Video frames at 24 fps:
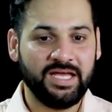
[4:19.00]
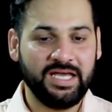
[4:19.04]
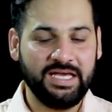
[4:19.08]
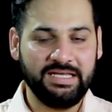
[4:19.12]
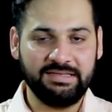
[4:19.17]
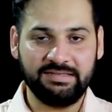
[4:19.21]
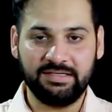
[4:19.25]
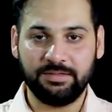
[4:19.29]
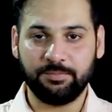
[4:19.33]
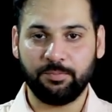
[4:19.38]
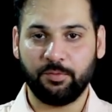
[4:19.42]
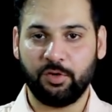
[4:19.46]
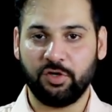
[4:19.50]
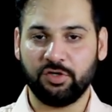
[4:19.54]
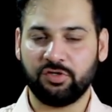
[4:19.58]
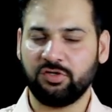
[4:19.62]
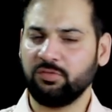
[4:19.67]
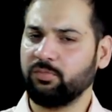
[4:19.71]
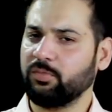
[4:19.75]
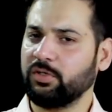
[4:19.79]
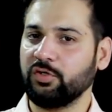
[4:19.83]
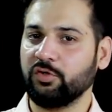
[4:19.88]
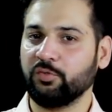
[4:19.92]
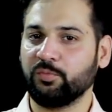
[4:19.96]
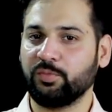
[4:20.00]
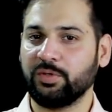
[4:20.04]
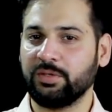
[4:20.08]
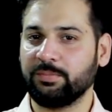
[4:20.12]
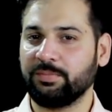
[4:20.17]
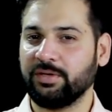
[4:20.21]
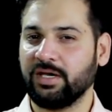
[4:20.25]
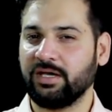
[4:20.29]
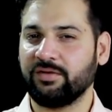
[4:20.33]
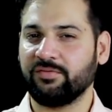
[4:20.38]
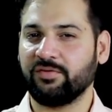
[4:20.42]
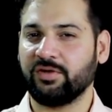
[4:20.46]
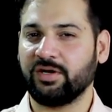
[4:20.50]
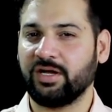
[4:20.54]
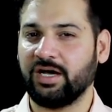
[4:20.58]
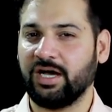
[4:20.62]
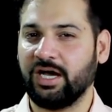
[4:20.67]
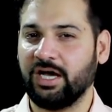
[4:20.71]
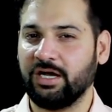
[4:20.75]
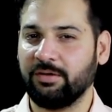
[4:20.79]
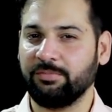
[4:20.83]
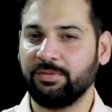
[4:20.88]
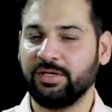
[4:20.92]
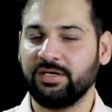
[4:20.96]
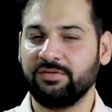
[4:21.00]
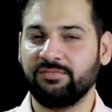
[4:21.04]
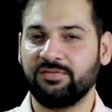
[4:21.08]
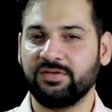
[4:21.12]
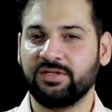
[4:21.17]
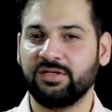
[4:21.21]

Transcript: Is it possible to prepare for RBI